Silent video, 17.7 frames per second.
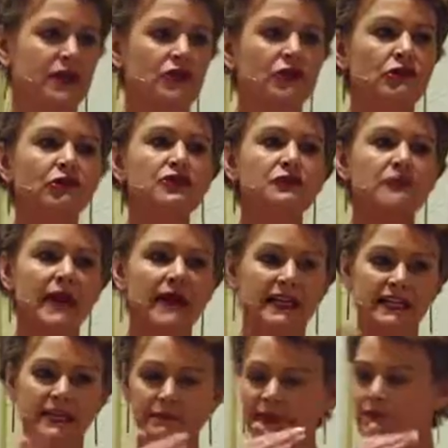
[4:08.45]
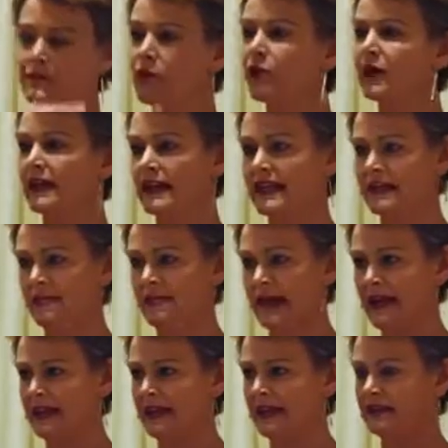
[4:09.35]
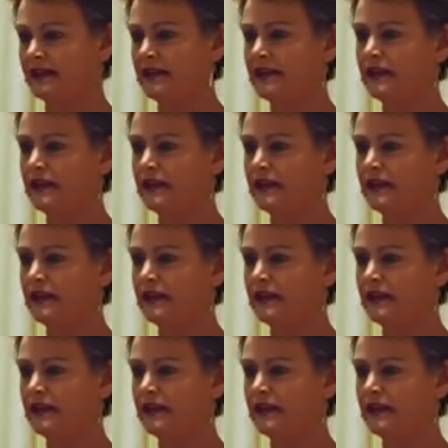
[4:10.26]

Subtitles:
who's ready to be more independent.